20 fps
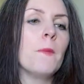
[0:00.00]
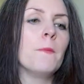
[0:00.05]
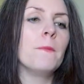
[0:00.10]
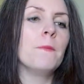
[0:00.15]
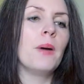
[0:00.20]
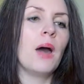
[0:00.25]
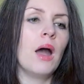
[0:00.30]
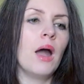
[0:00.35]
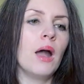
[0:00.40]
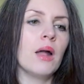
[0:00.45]

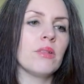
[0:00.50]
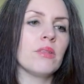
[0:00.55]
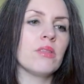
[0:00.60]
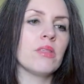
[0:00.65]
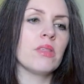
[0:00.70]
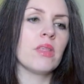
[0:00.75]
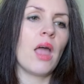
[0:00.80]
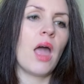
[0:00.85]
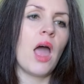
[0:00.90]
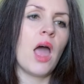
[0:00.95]

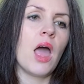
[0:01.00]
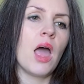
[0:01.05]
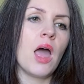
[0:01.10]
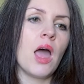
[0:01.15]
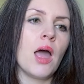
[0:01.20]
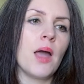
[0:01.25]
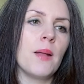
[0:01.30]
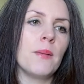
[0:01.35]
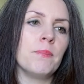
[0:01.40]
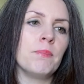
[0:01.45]
but
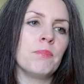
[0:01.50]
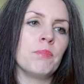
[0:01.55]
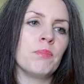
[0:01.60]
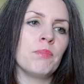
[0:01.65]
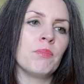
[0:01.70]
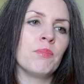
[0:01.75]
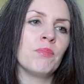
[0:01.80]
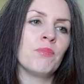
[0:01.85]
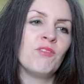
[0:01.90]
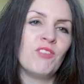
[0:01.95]

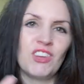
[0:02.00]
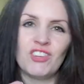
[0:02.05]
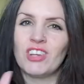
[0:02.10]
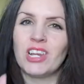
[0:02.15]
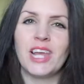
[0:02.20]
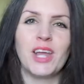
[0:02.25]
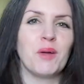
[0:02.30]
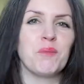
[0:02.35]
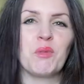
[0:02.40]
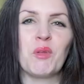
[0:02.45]
um,
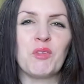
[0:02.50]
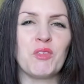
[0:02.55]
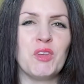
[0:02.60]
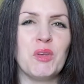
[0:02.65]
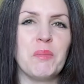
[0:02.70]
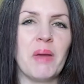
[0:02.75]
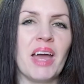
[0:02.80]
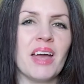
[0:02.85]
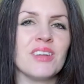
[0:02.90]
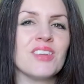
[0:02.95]
visually I'm not
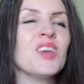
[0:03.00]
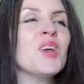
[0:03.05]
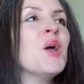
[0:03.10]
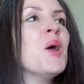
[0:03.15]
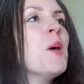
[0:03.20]
too bad.